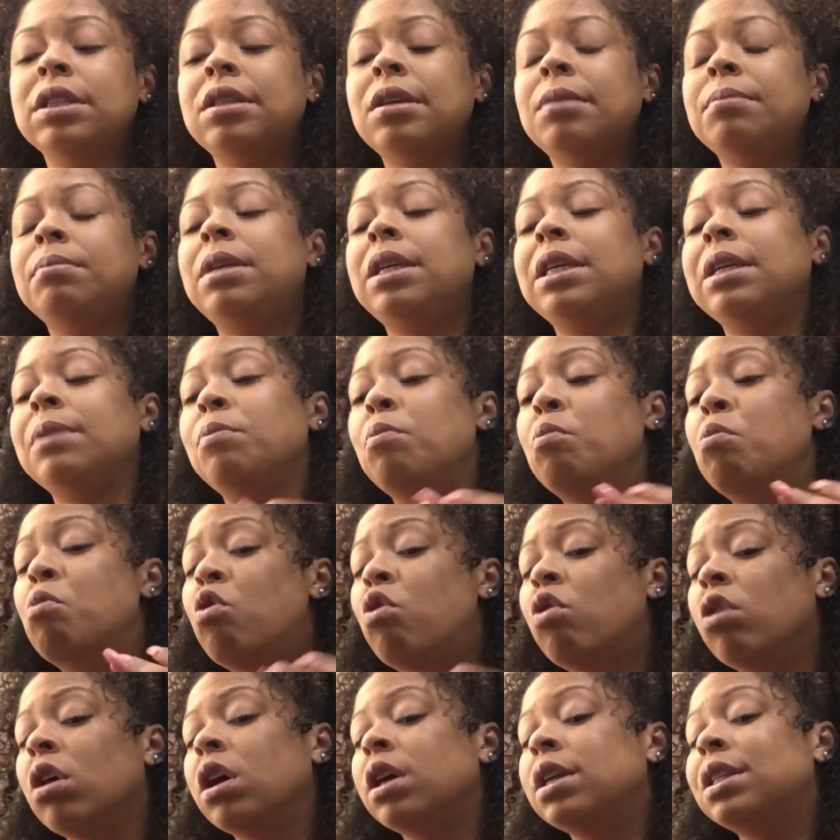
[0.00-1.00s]
something
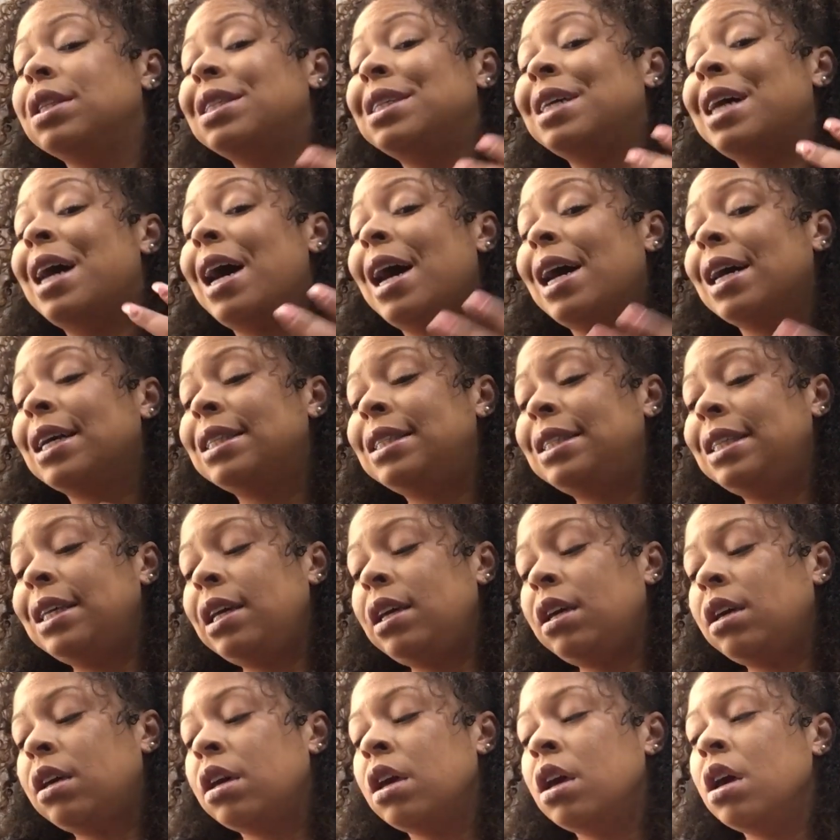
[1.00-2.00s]
more
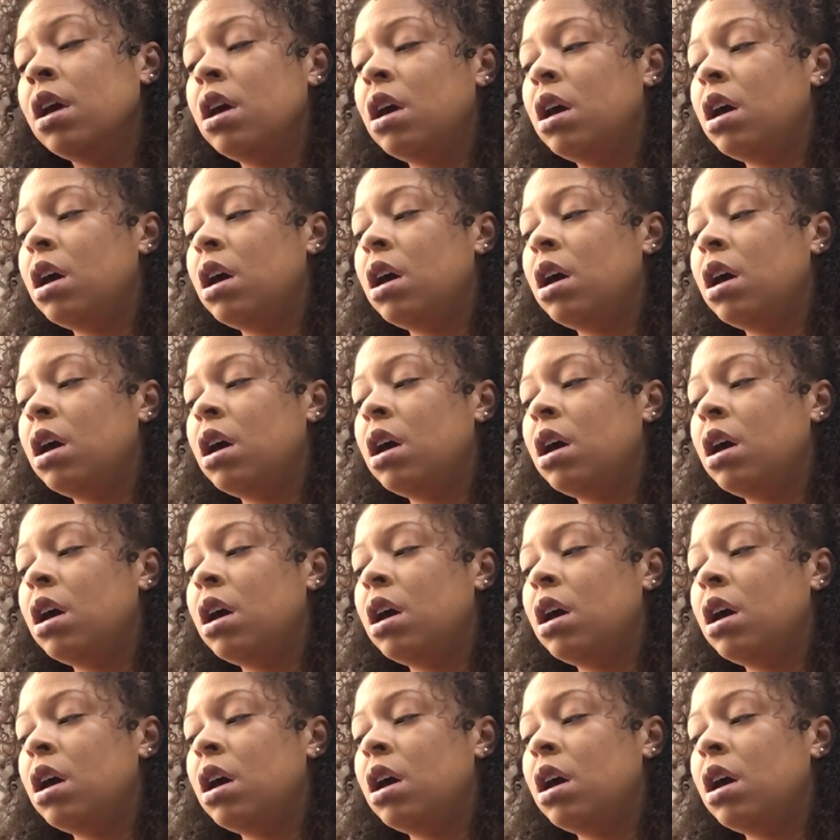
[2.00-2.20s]
toxic,